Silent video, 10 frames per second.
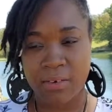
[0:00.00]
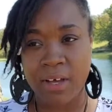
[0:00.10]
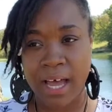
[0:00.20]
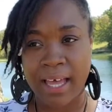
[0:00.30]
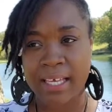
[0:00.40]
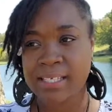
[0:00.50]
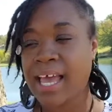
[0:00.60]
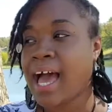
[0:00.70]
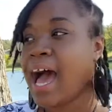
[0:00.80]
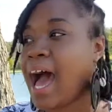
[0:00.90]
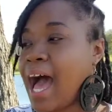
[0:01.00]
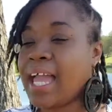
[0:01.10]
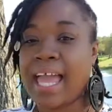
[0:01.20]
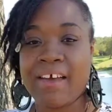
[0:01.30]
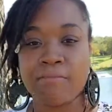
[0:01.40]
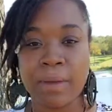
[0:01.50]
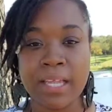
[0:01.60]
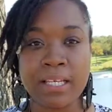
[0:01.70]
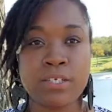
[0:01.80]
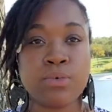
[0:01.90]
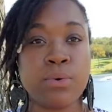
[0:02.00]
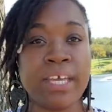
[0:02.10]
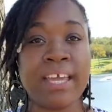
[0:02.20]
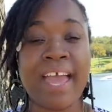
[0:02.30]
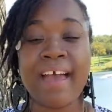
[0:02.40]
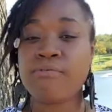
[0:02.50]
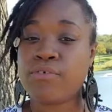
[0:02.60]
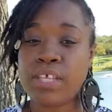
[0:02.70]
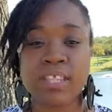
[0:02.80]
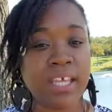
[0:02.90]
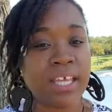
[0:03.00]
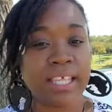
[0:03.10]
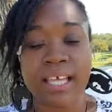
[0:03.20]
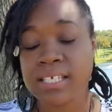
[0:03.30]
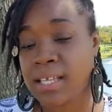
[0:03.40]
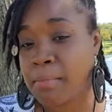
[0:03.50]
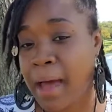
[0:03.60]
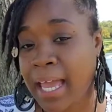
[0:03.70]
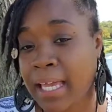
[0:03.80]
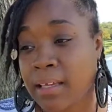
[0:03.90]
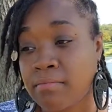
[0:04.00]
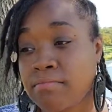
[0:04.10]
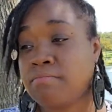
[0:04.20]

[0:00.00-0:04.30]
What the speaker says: you guys, I have been doing everything that's in my